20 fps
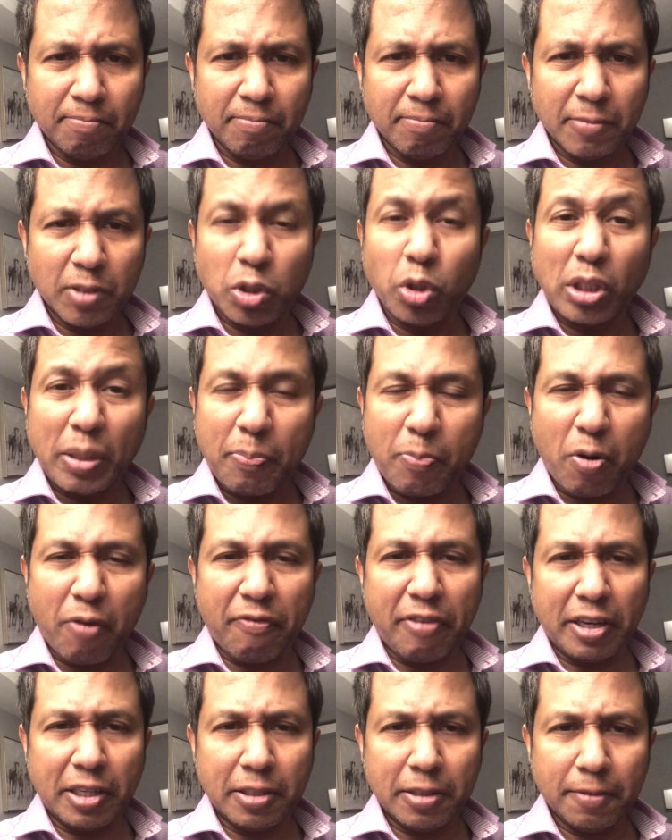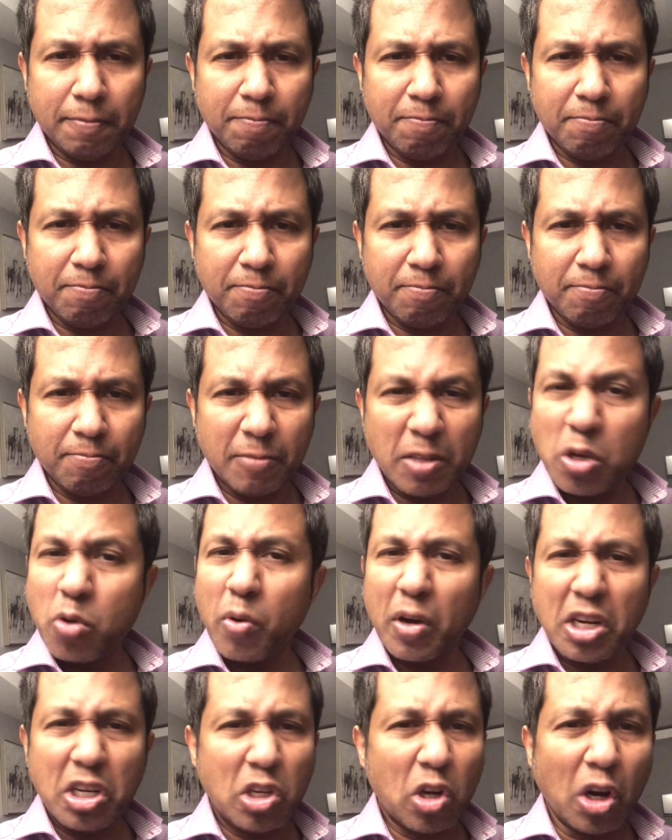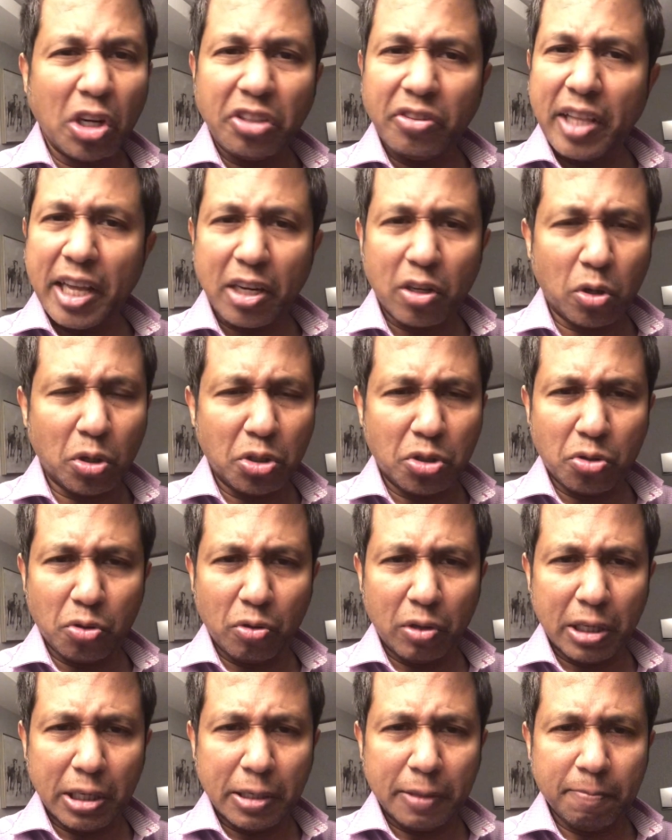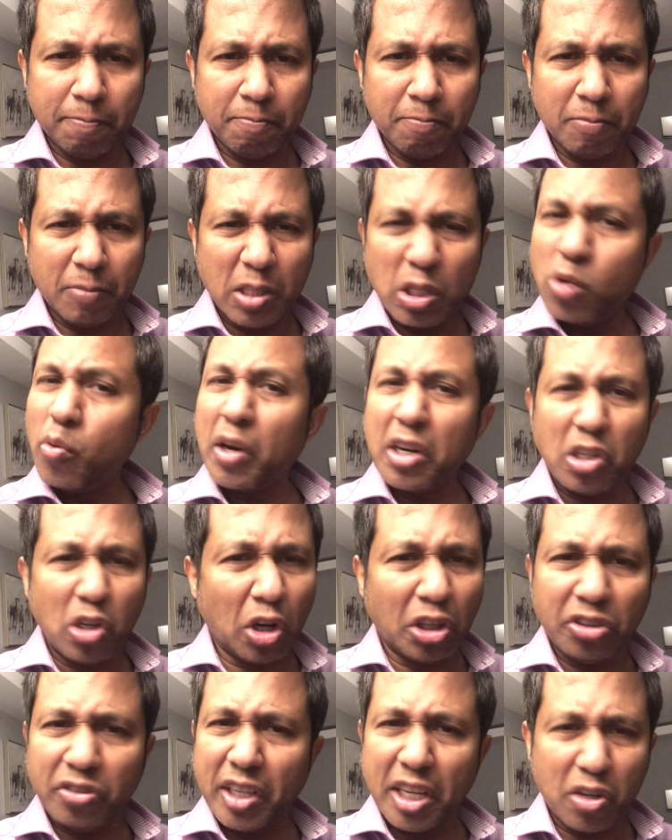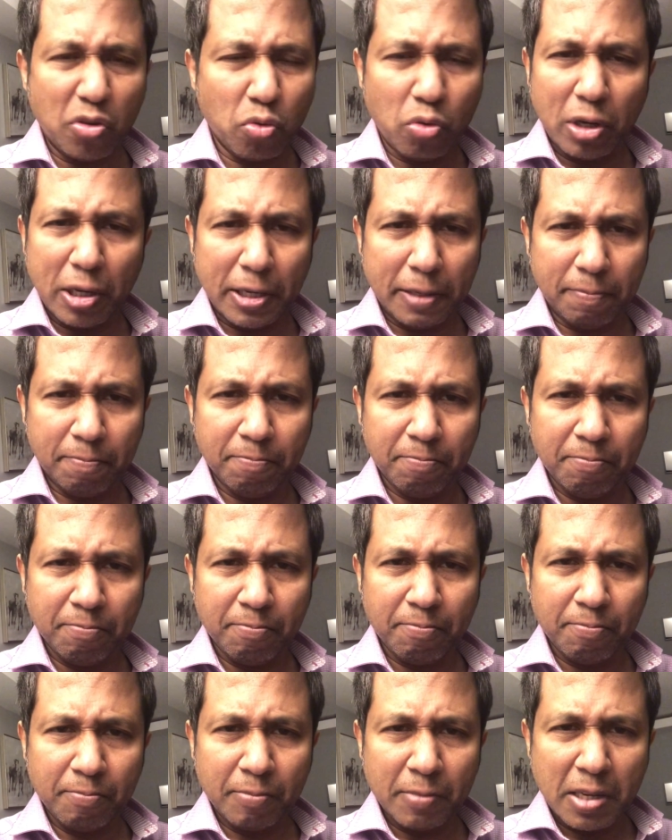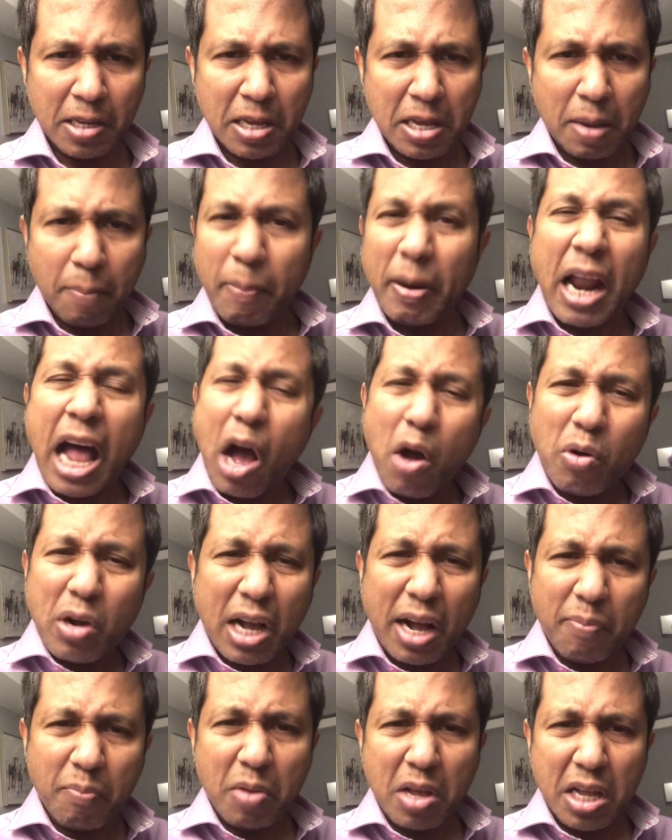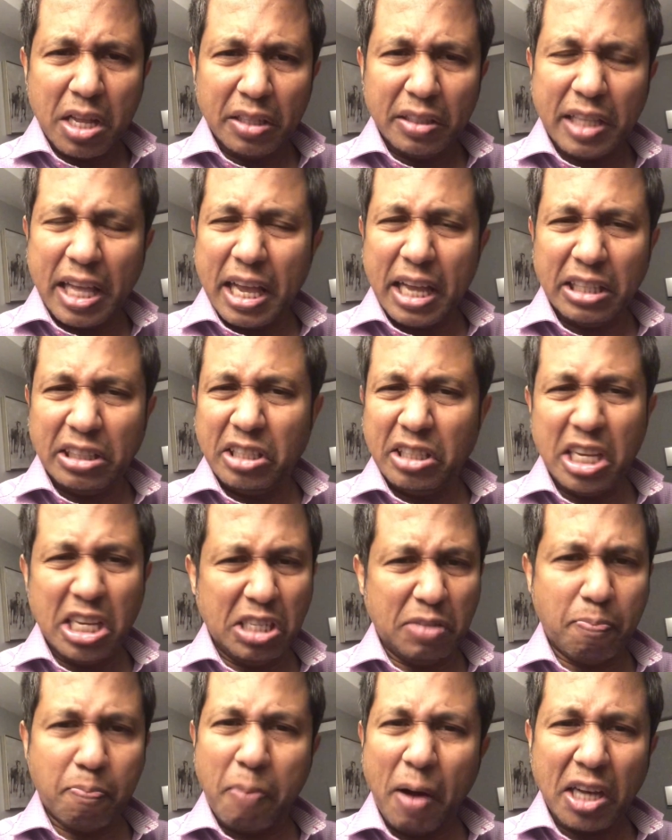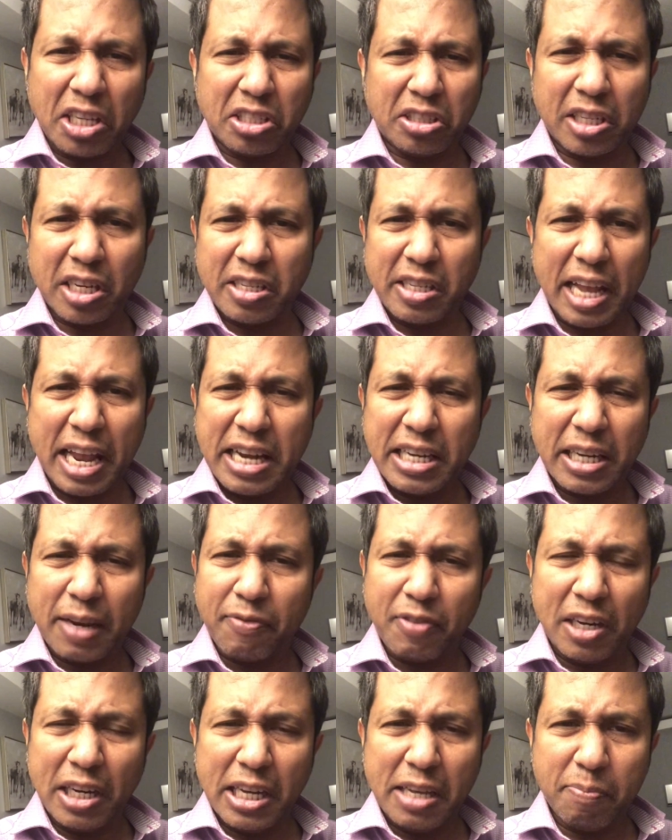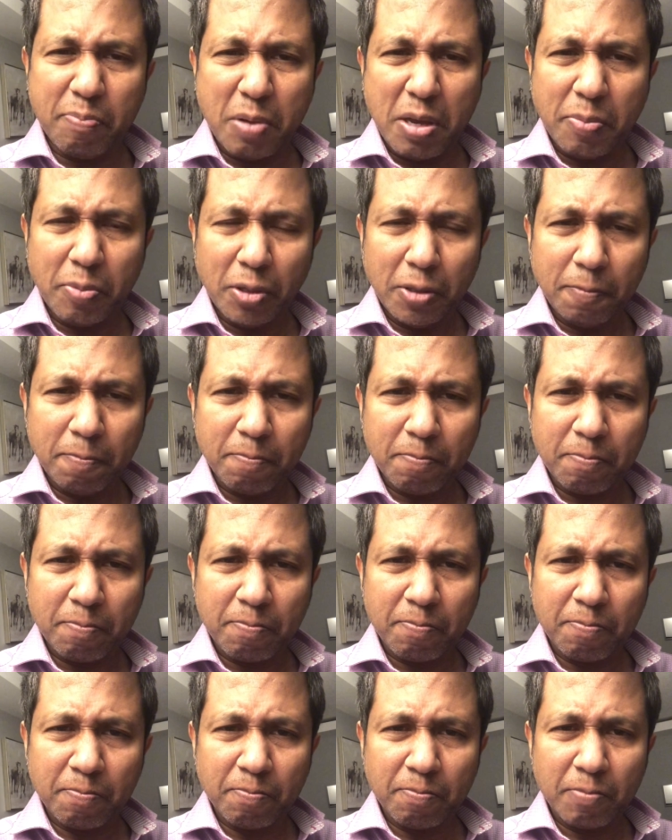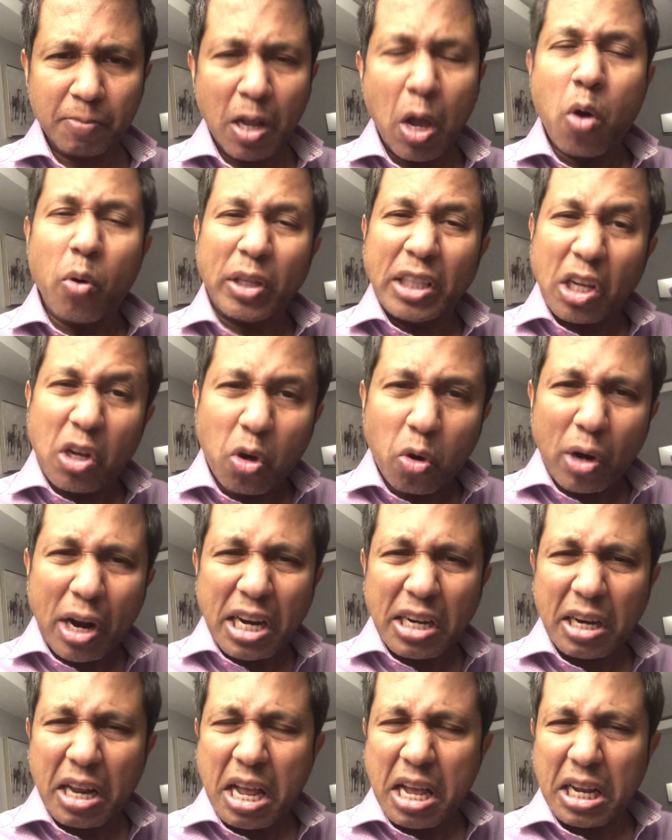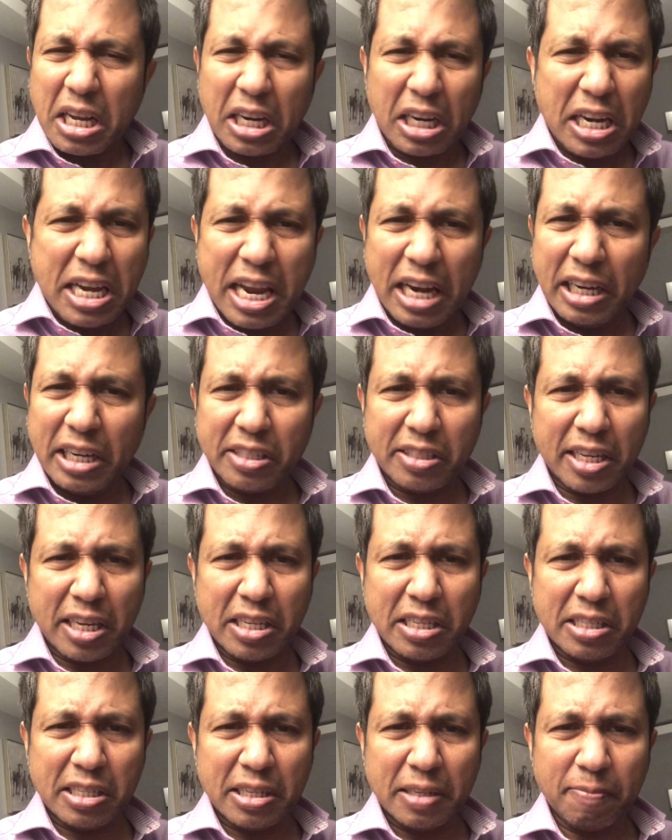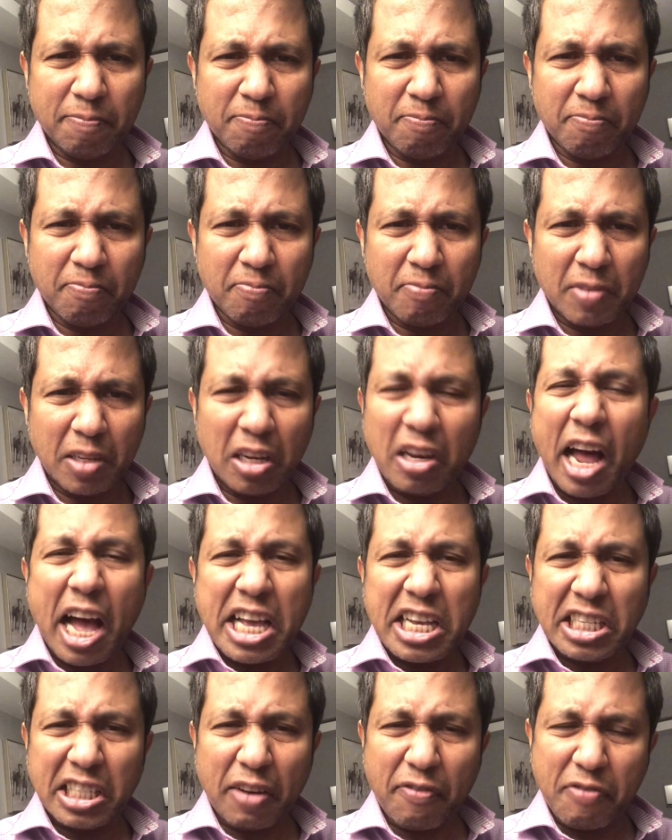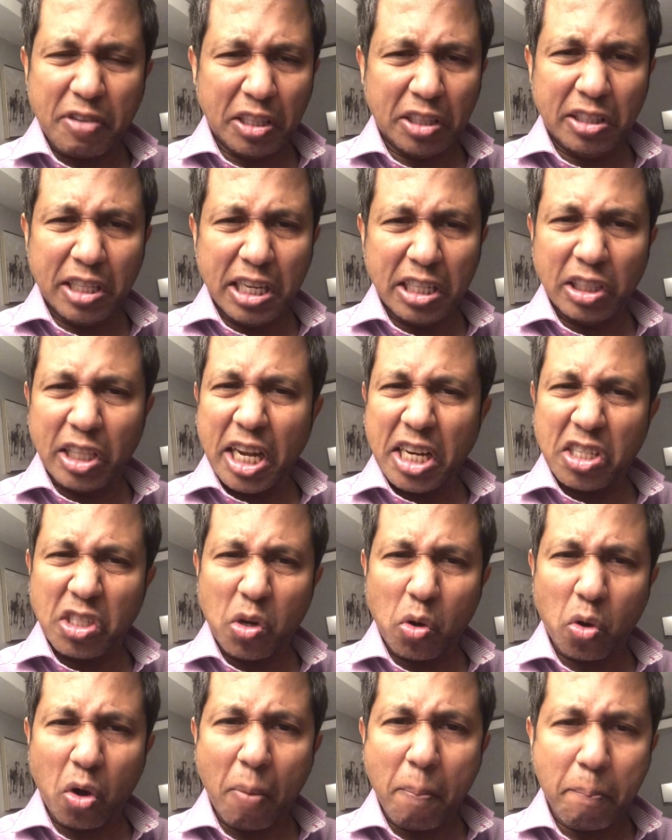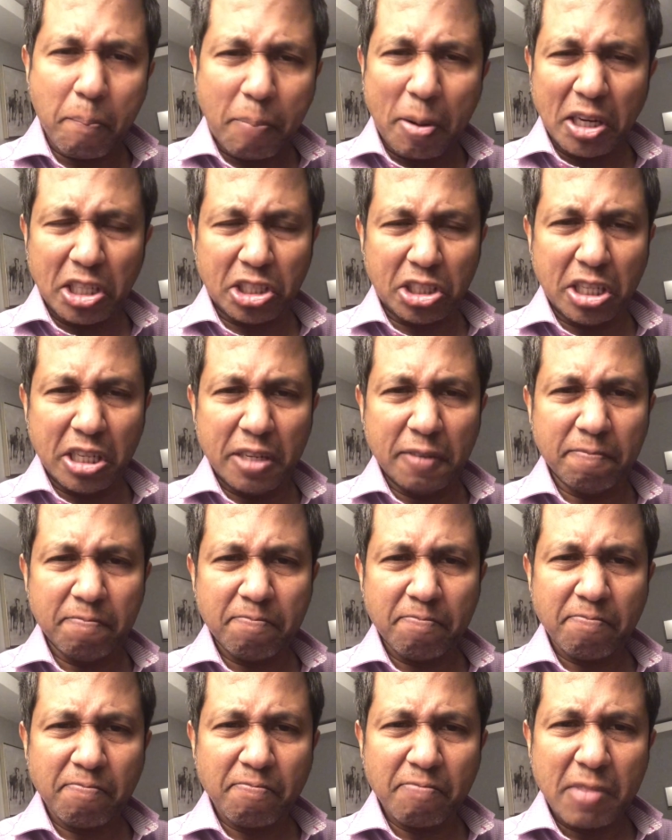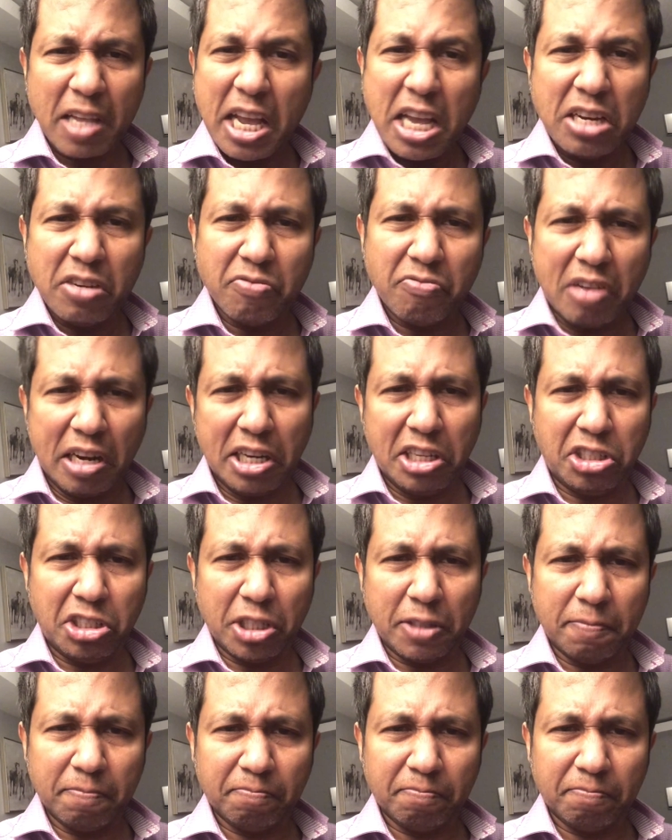to the Prophet, you are not their controller, you are not their ruler. But how come these bastards end up killing people? When the Quran clearly says, laika fid din, there is no compulsion in religion.